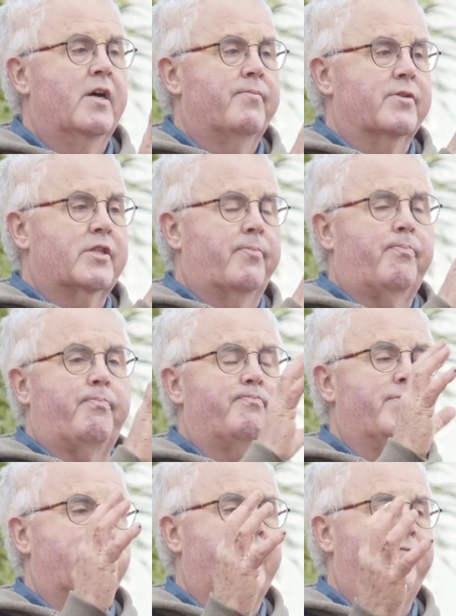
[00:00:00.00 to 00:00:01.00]
but
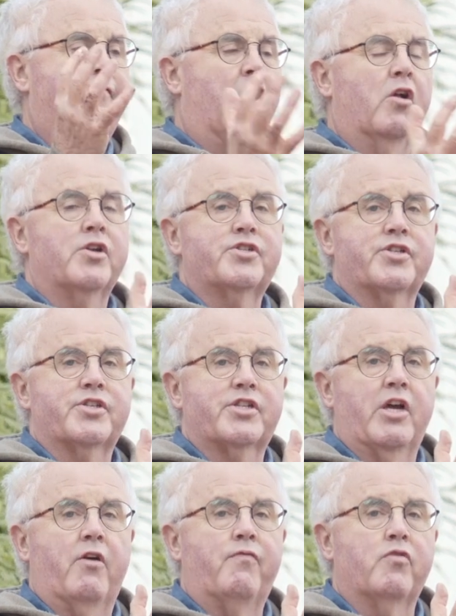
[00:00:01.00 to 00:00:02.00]
the foliage
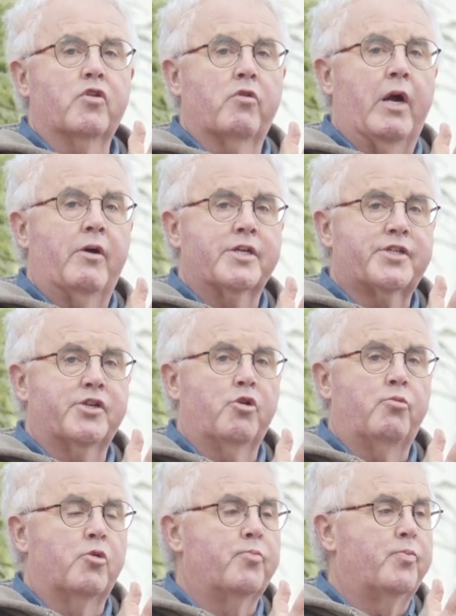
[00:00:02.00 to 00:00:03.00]
itself will grow as a
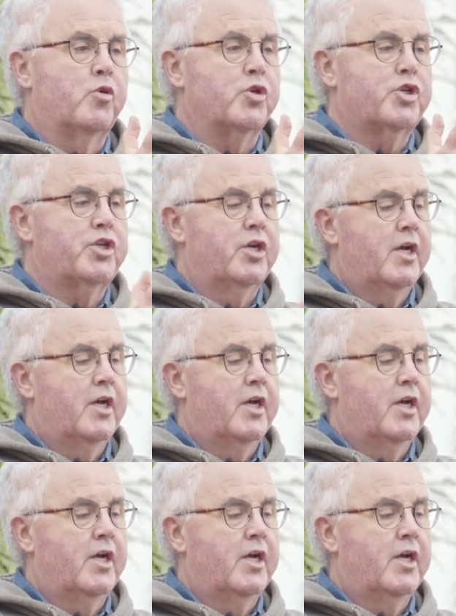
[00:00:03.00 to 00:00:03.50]
normal bush.